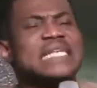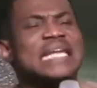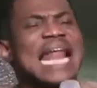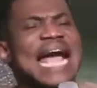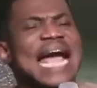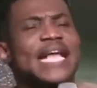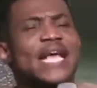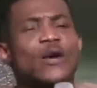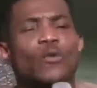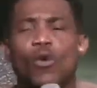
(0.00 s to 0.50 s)

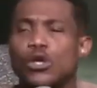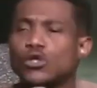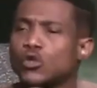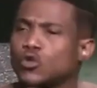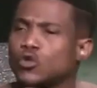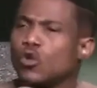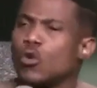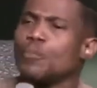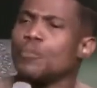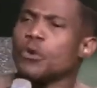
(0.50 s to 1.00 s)
like he was
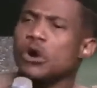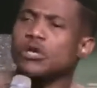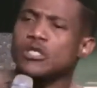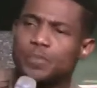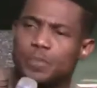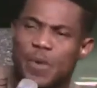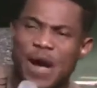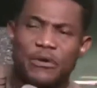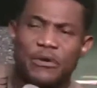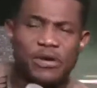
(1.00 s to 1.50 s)
too
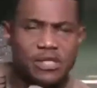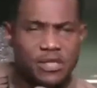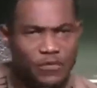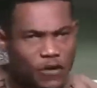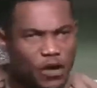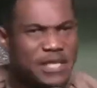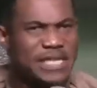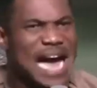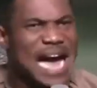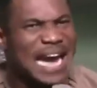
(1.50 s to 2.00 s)
prosperous
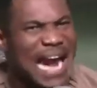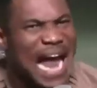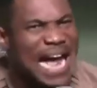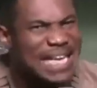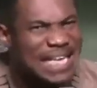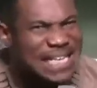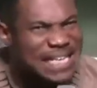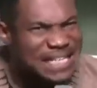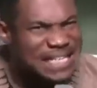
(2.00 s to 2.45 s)
for their liking.